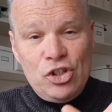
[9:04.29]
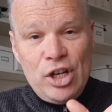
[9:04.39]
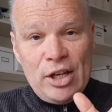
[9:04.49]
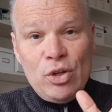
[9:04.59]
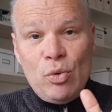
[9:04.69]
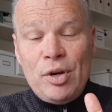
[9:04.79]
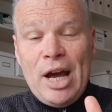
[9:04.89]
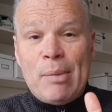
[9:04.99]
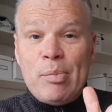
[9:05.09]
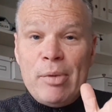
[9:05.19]
check your
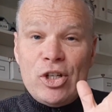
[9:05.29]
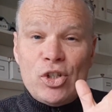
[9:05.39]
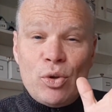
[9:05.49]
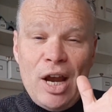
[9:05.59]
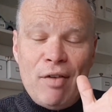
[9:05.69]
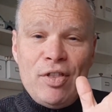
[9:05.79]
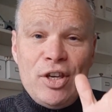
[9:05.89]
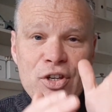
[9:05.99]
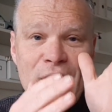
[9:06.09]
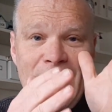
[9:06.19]
NAP. Make sure that
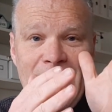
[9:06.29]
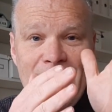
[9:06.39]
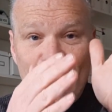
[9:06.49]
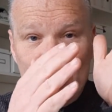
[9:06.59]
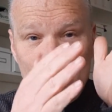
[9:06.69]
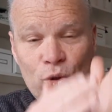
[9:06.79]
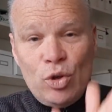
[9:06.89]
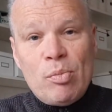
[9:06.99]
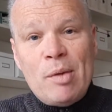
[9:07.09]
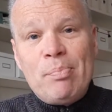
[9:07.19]
everything you have on your
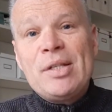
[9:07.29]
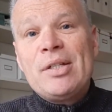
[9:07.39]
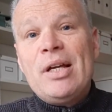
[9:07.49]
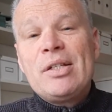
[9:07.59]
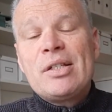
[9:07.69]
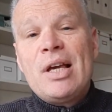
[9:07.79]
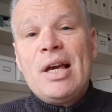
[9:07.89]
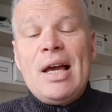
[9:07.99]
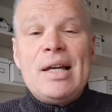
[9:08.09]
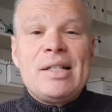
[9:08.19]
Google My Business
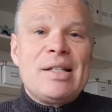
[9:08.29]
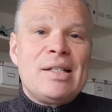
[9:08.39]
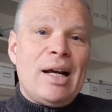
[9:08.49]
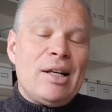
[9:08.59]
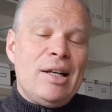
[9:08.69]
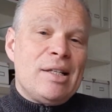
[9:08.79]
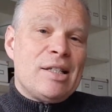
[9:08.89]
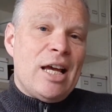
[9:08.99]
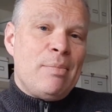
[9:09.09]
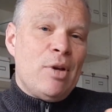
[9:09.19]
is exactly the
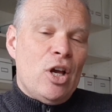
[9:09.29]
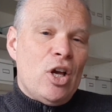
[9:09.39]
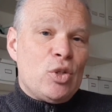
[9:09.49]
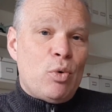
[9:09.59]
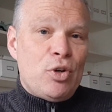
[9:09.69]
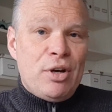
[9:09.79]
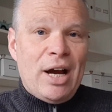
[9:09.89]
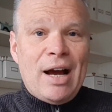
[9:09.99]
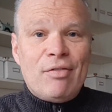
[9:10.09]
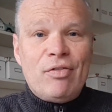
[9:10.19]
same as what you
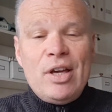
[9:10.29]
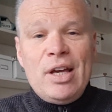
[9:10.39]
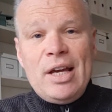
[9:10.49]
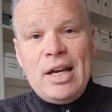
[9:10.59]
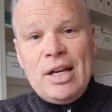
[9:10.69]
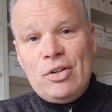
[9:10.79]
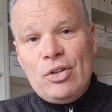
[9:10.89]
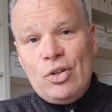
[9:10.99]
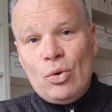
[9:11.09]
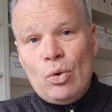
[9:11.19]
have
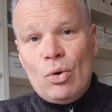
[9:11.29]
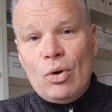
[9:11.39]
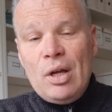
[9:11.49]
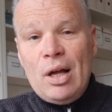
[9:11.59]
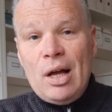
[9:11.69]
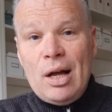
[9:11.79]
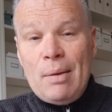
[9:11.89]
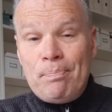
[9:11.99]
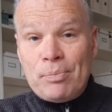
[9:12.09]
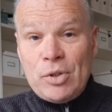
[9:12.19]
in your
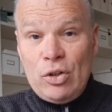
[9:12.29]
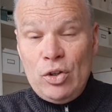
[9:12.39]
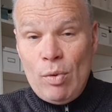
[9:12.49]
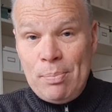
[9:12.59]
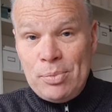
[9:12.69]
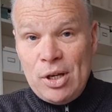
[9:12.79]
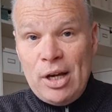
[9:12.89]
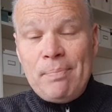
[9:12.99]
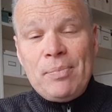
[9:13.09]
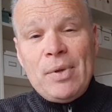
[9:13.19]

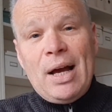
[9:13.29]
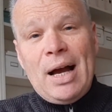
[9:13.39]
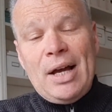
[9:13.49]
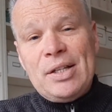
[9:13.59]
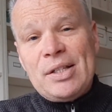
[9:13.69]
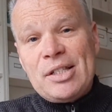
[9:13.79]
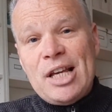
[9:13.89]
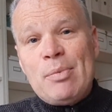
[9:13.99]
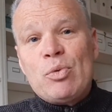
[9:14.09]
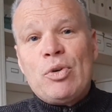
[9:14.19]
website. And it's the
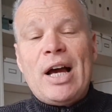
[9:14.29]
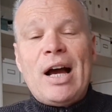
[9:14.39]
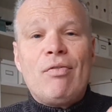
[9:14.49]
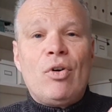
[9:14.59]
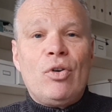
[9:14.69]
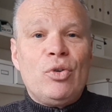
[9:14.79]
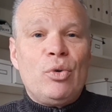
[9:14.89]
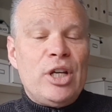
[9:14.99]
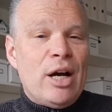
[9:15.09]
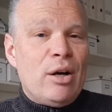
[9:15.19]
same as what you have on your
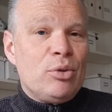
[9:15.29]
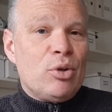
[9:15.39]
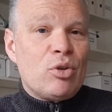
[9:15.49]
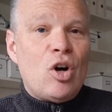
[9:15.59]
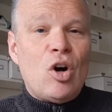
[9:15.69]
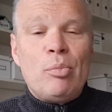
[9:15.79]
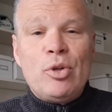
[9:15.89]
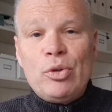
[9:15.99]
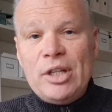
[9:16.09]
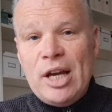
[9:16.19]
Yale.com,
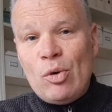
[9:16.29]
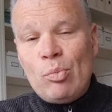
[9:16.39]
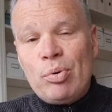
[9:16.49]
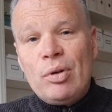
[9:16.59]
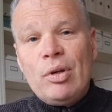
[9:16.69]
your Yelp,